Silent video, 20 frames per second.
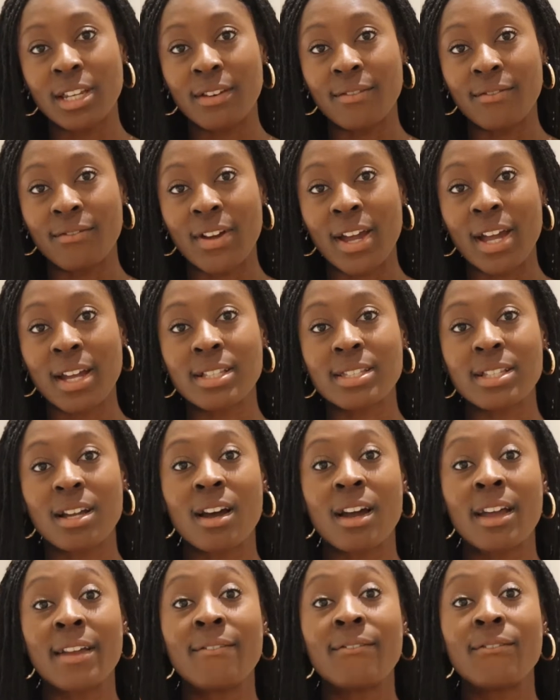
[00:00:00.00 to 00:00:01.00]
In fact,
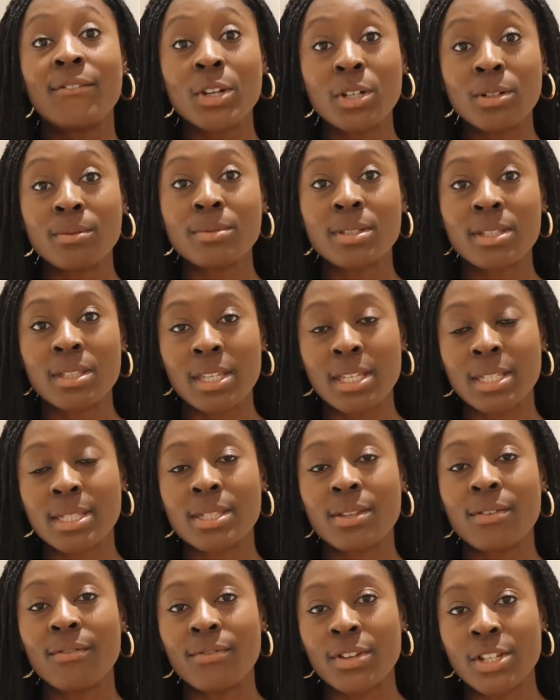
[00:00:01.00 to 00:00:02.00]
I filmed
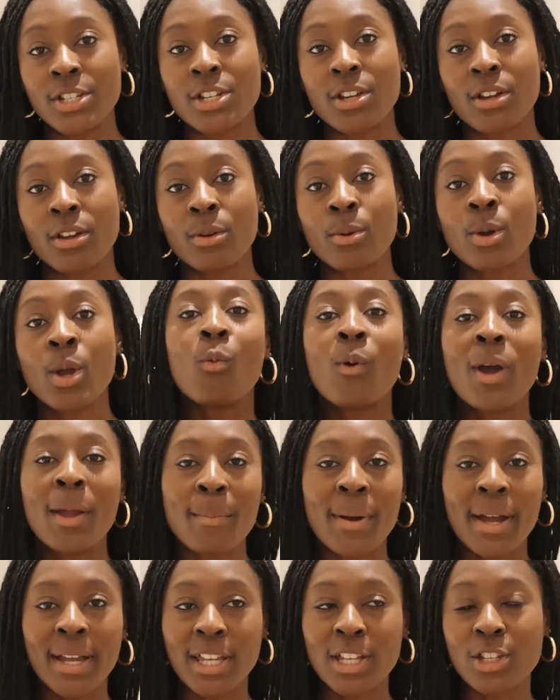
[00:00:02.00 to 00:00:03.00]
this video
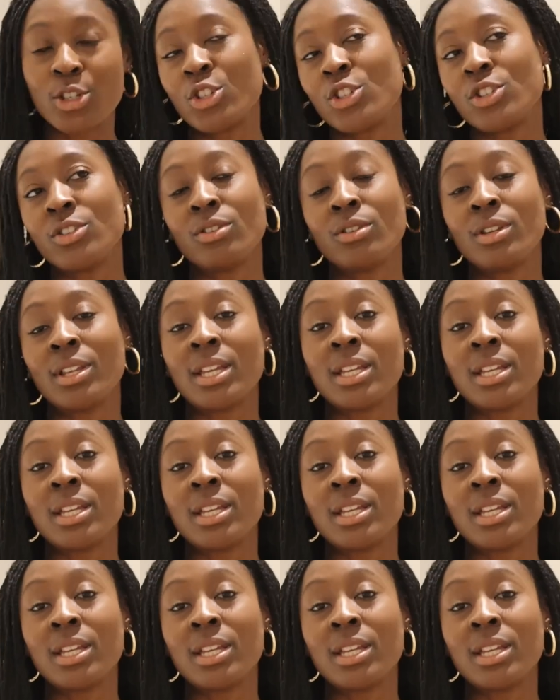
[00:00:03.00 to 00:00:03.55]
way back in June.